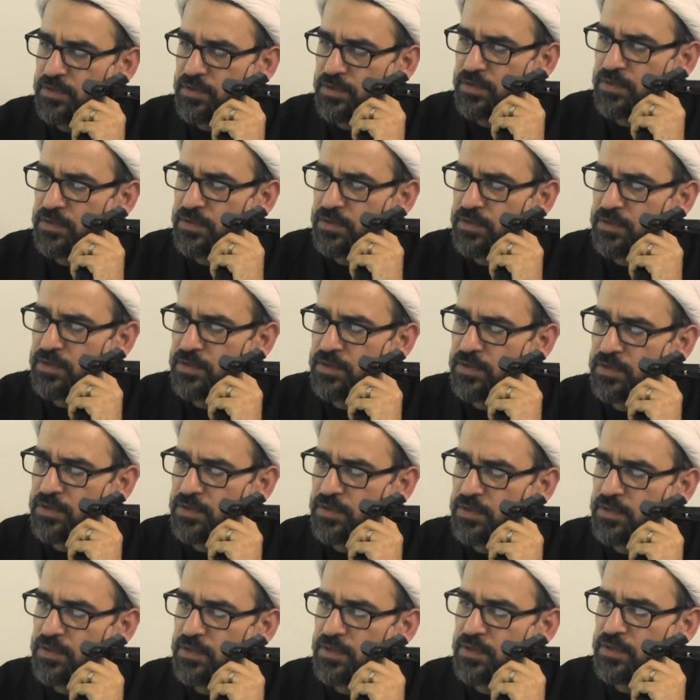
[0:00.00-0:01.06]
If you're
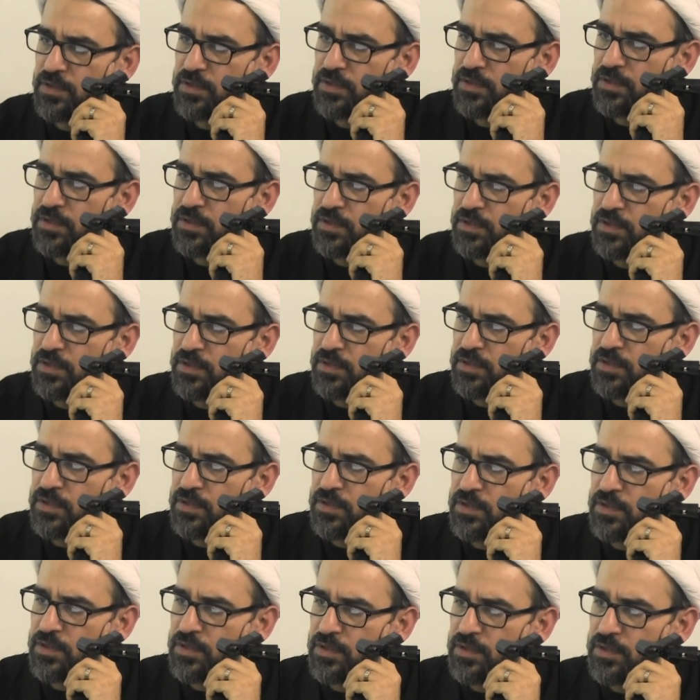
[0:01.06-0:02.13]
giving the power to the
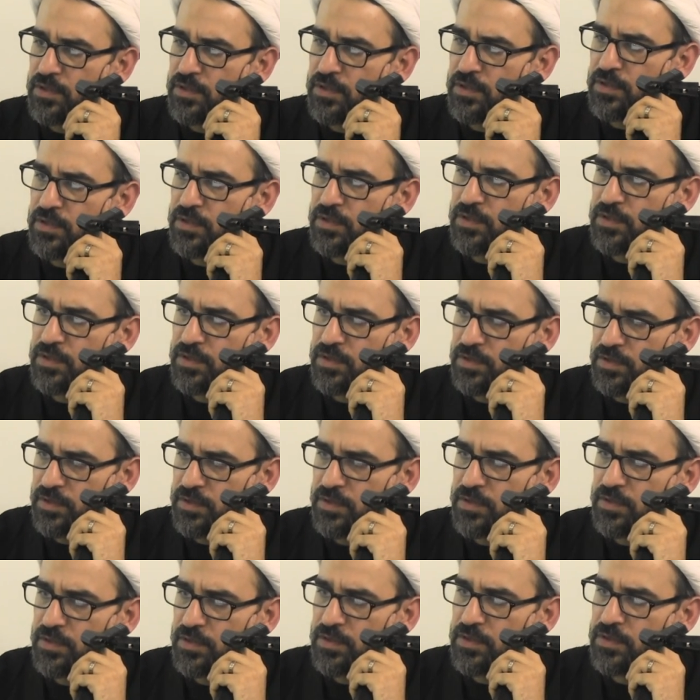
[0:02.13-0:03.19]
people again,
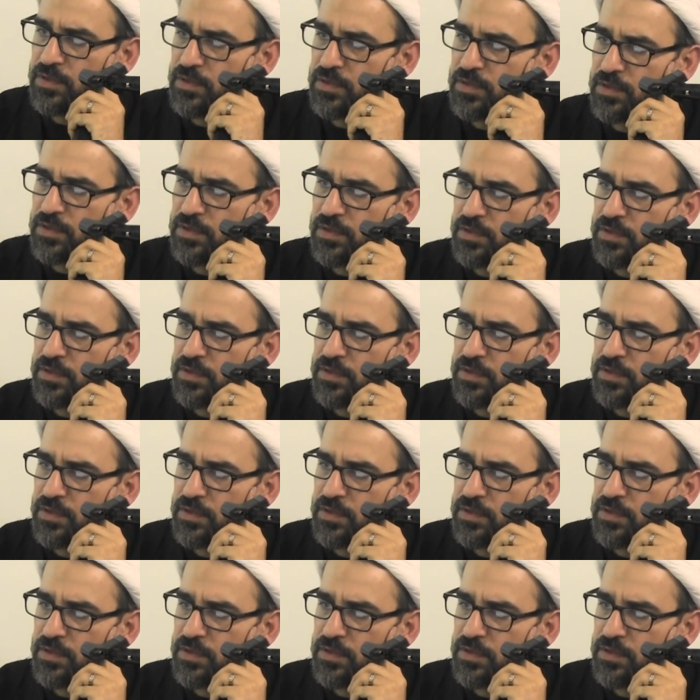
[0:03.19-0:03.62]
and you're just